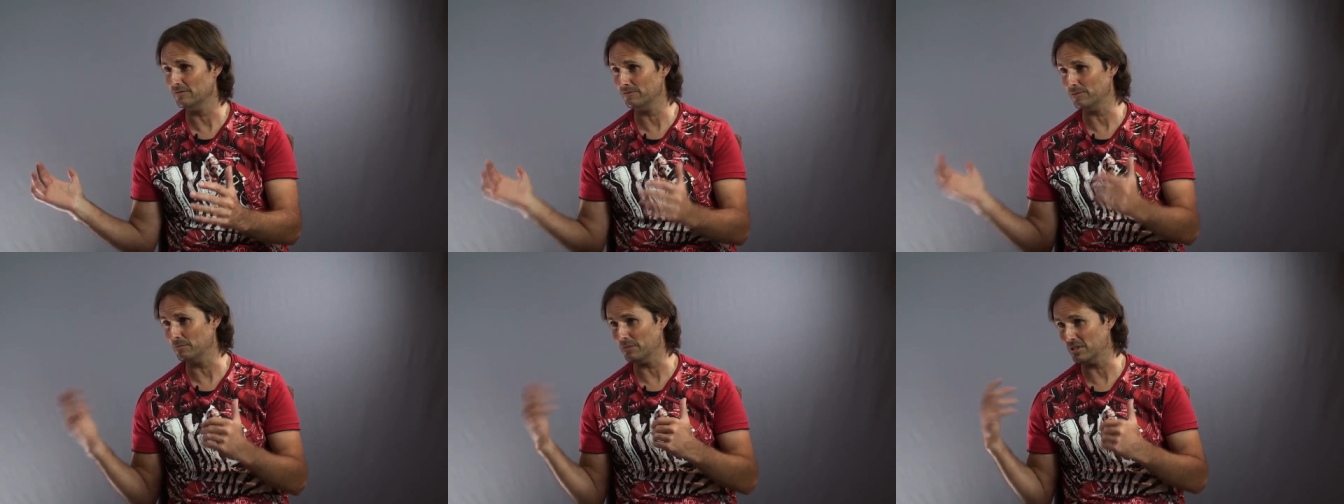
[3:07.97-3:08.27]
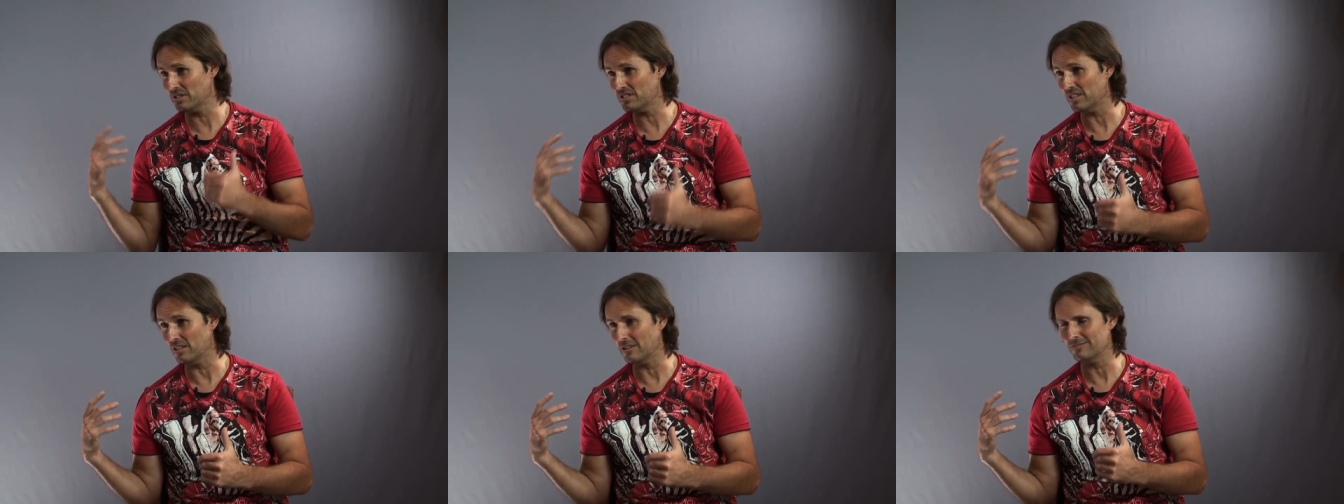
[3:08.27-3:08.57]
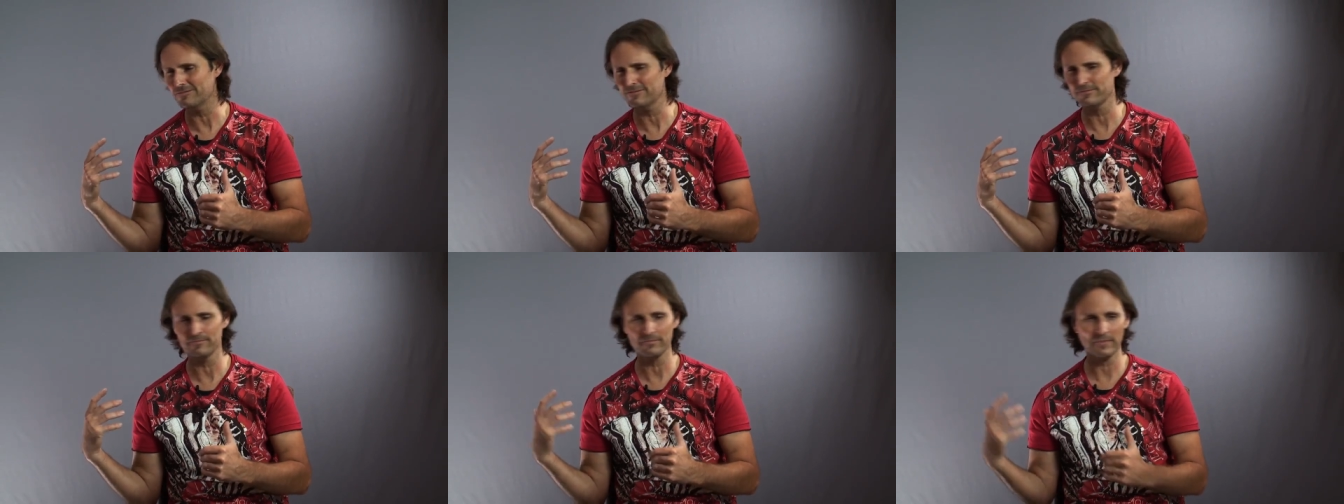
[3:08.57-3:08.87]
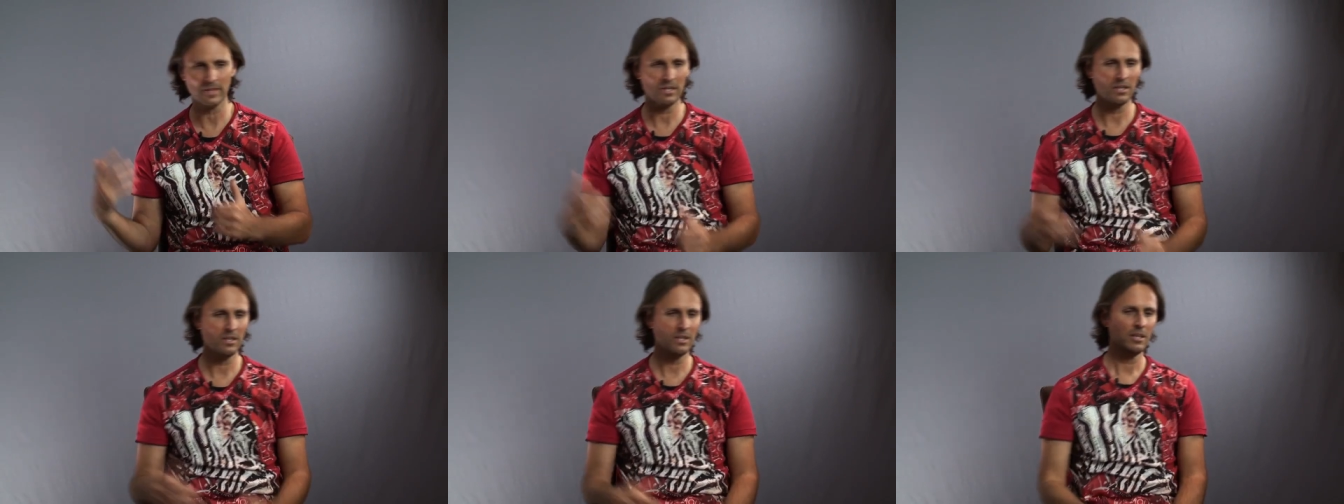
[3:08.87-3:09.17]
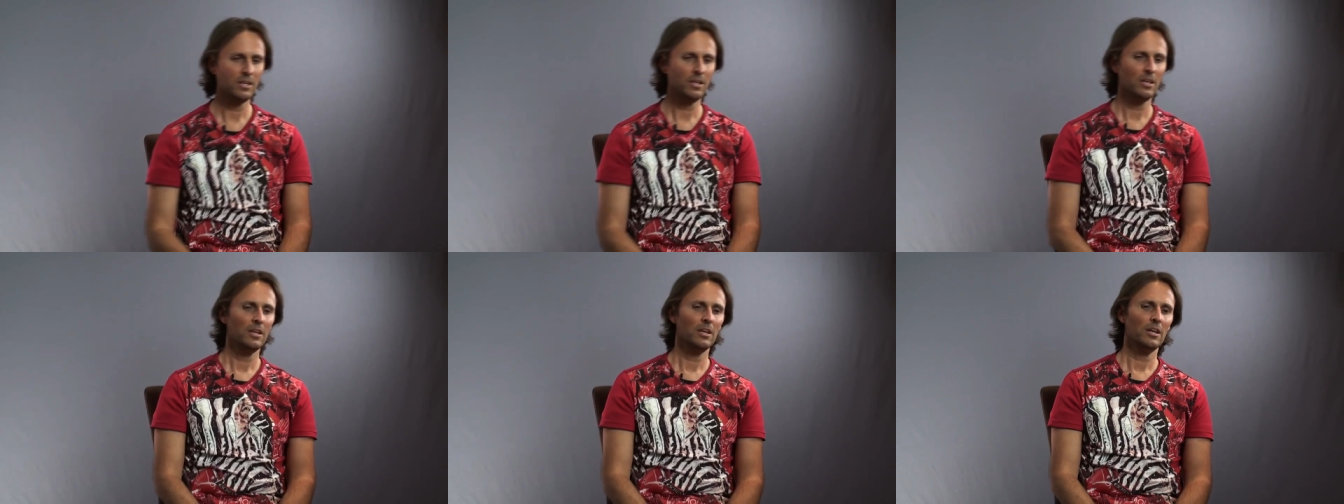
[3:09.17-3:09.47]
for myself. Mm -hmm.
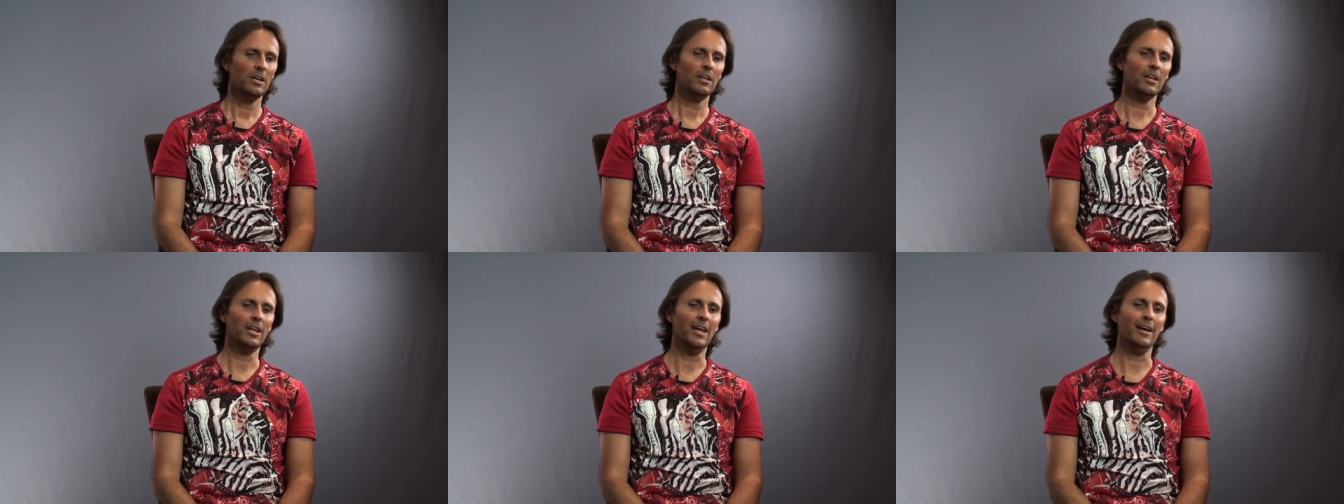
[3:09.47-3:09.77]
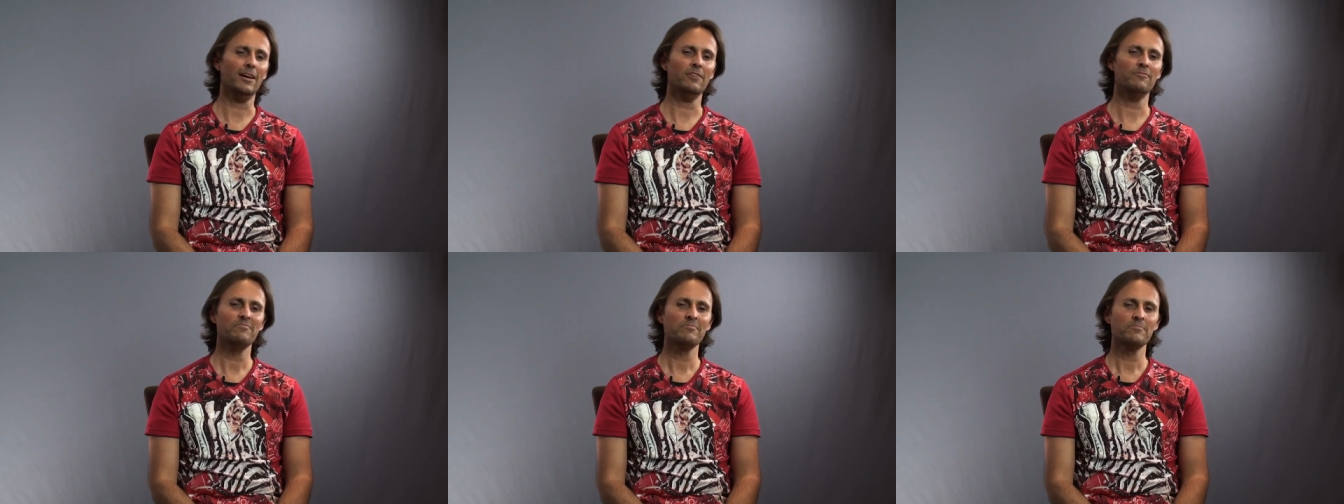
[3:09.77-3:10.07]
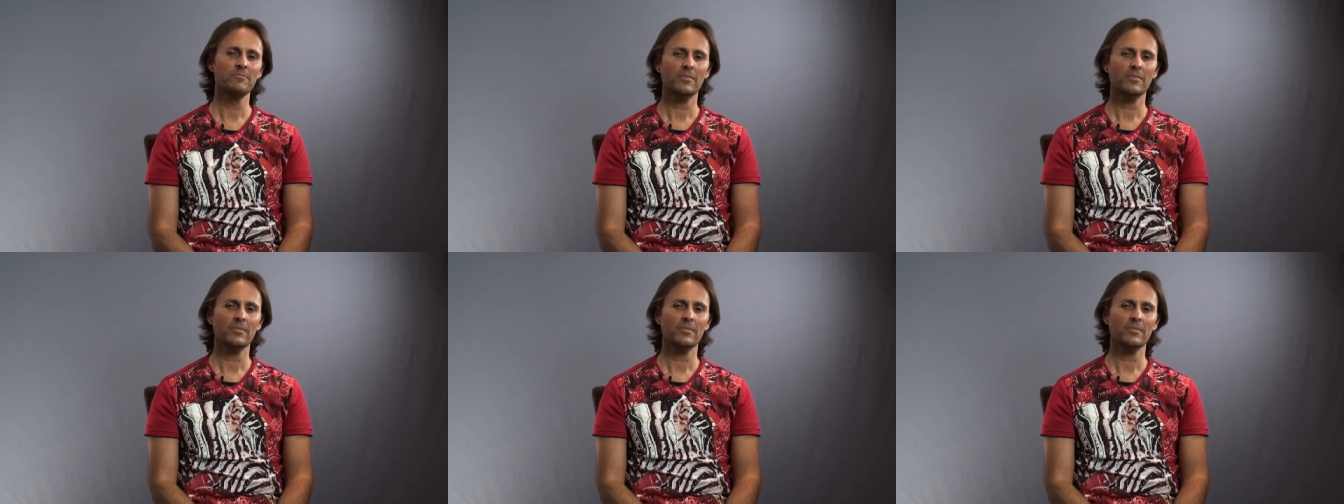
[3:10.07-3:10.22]
Now,